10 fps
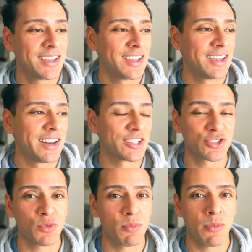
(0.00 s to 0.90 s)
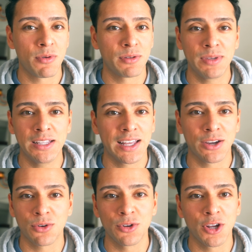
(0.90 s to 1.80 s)
And I just remember me like
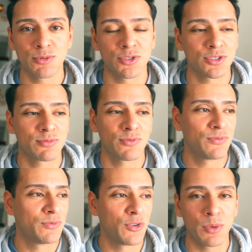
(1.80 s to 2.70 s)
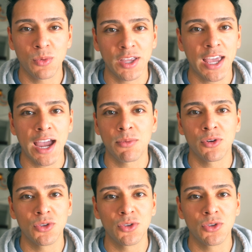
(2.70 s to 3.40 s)
growing up just filming with the camera on